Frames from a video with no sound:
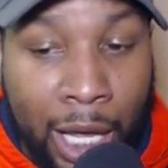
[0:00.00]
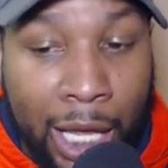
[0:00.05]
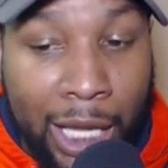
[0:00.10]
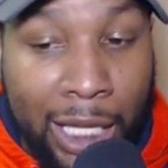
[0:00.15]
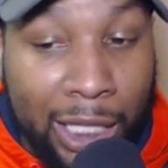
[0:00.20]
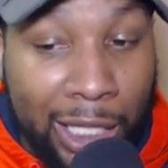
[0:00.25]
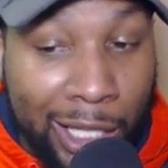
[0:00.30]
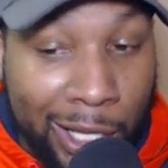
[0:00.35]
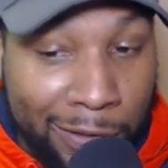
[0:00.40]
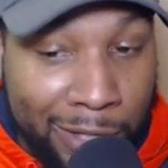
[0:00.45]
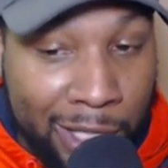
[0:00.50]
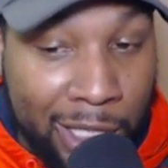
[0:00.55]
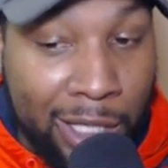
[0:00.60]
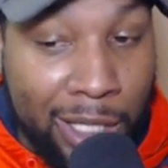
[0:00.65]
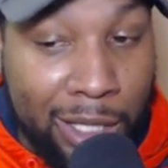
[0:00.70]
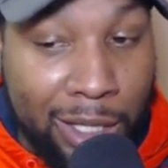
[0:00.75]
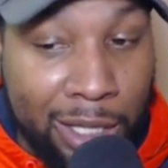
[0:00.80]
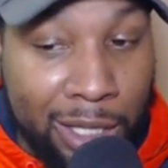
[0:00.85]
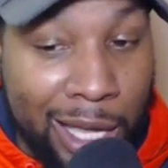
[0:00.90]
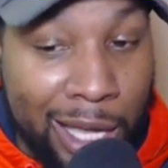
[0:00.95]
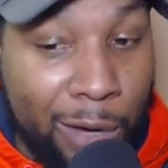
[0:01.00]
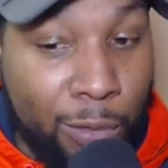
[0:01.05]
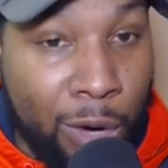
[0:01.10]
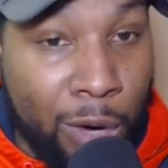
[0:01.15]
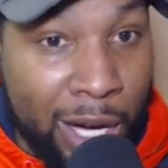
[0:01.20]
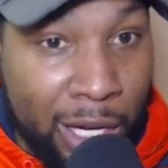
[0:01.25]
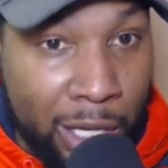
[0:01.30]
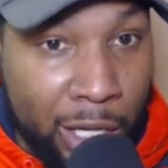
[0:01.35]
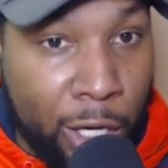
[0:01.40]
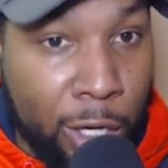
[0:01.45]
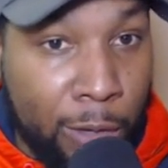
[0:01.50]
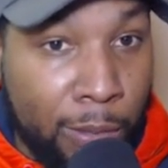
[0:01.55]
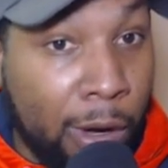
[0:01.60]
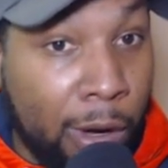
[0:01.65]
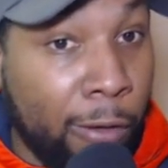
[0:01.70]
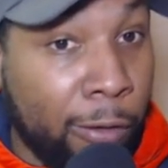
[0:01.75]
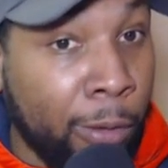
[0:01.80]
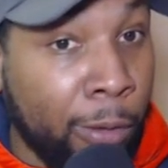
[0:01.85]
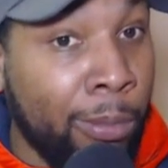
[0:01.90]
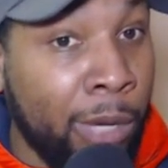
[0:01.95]
Loves to get to that right
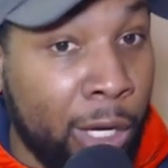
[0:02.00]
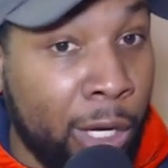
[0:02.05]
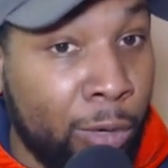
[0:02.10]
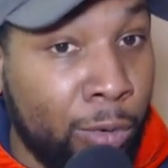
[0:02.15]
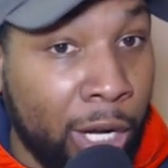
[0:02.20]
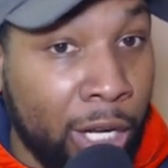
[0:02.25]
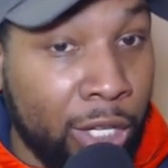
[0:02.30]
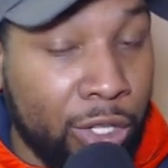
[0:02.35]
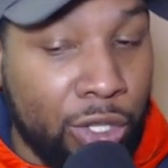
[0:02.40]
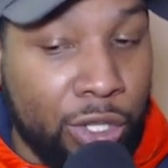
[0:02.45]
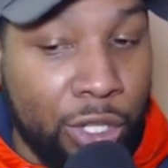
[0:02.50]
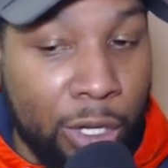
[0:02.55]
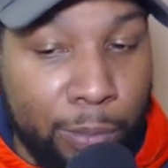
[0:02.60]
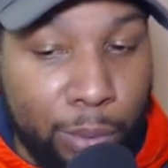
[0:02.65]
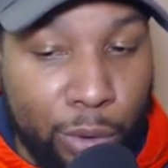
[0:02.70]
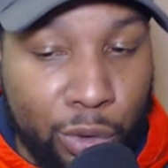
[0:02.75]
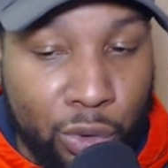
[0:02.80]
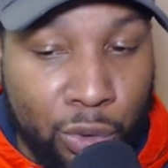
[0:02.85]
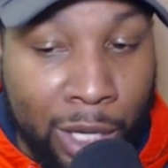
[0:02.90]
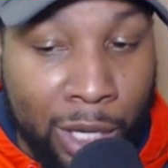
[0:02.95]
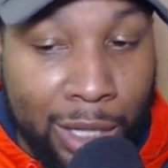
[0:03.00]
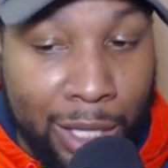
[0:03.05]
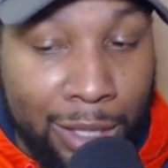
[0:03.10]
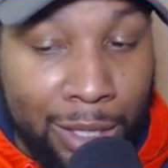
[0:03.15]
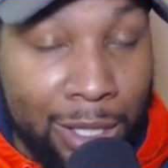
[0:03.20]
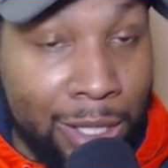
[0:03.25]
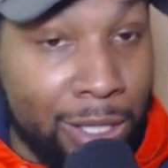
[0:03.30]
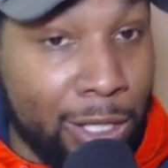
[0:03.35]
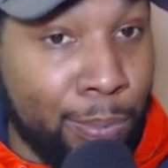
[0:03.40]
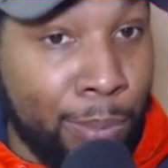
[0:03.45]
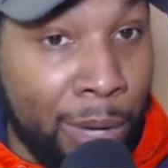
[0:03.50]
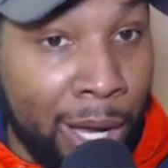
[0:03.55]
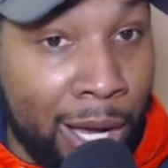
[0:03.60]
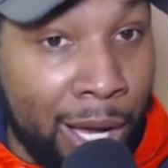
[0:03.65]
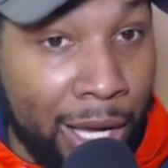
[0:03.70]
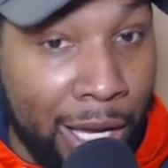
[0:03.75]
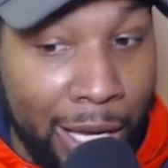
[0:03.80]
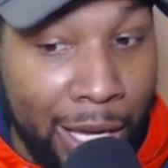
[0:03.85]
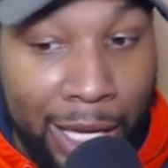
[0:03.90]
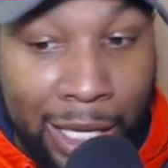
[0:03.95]
elbow for mid range jumpers, right? That's his spot.